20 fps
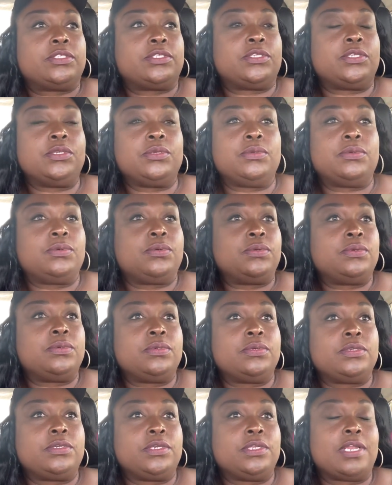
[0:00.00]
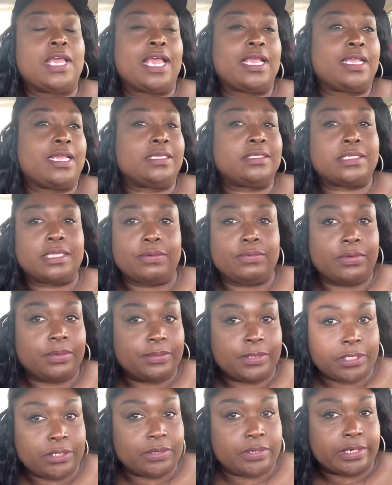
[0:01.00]
to, you know, I guess they would
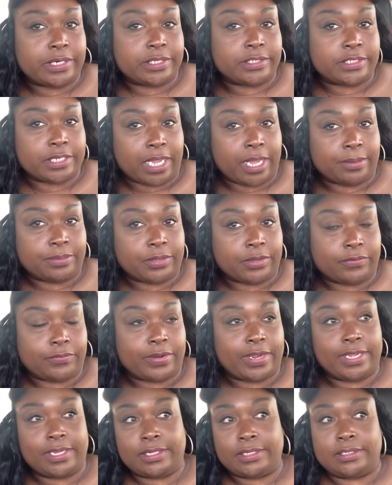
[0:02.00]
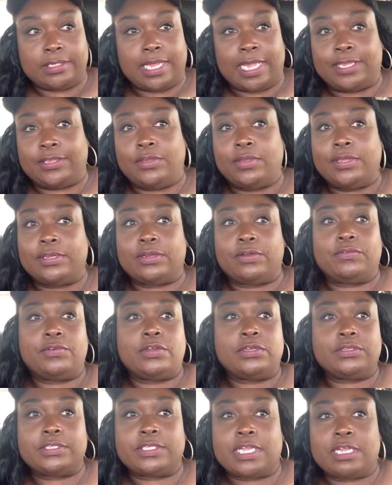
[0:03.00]
be doing their job though, right? Like you ain't no
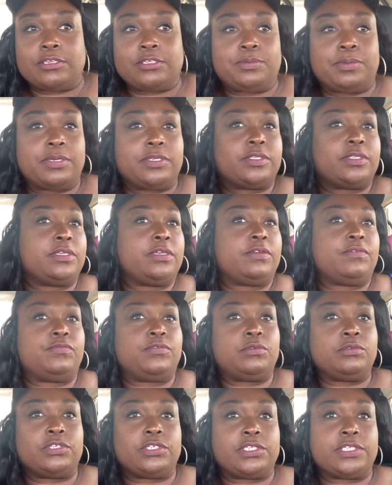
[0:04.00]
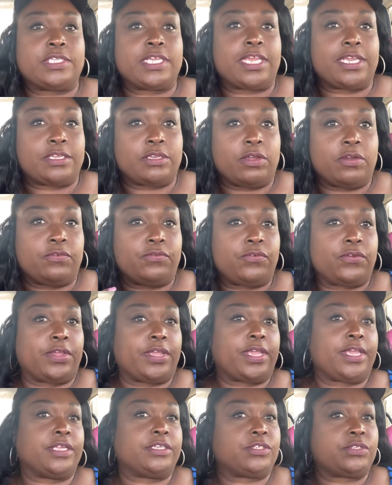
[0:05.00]
real salesperson if you just take no for
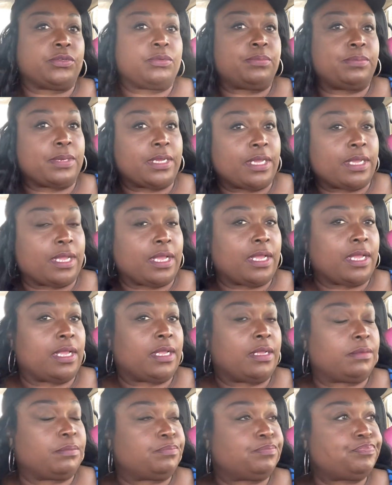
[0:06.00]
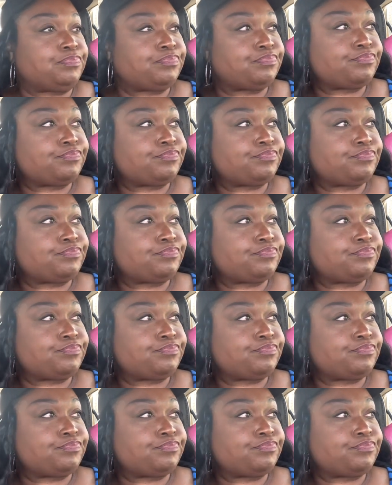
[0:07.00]
an answer. But um